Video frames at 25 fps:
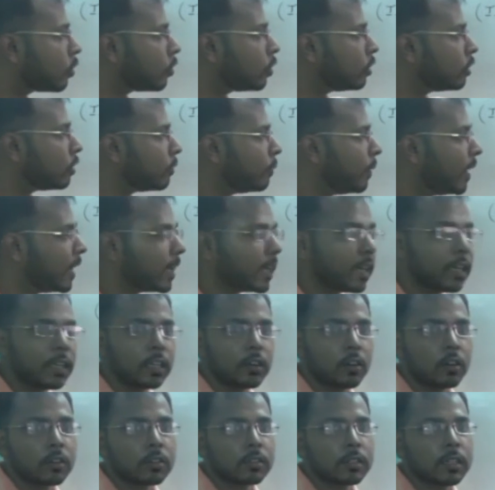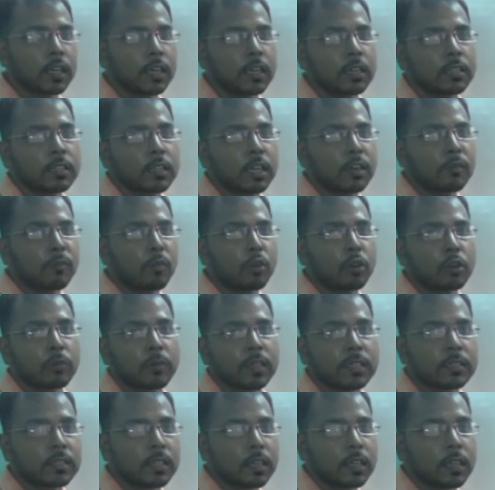told metallic oxides are more
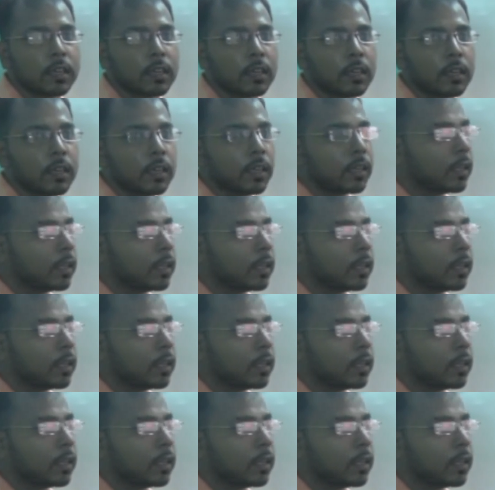basic,